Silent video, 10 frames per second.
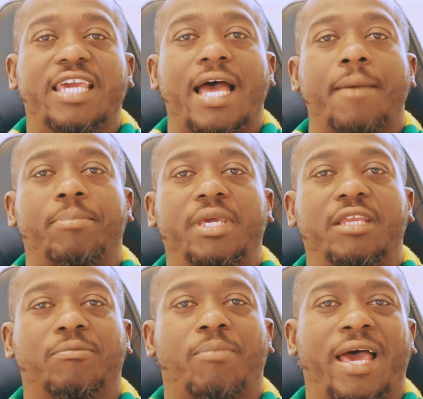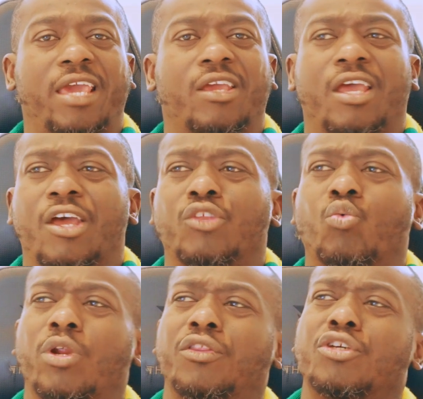got beat by
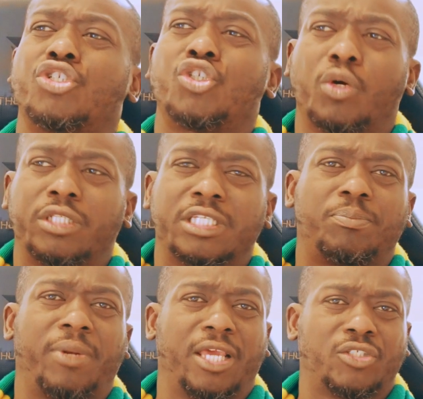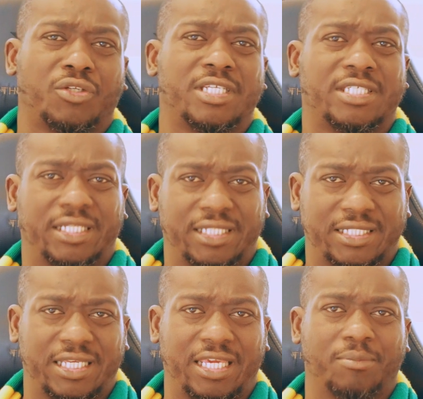one of the shortest players on the City
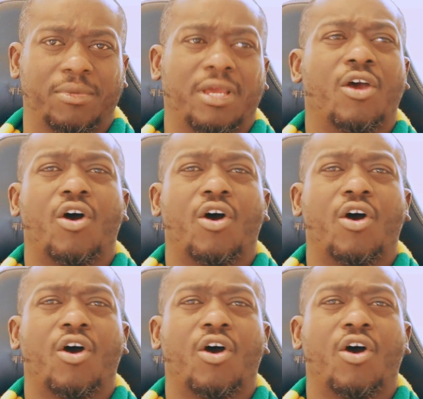team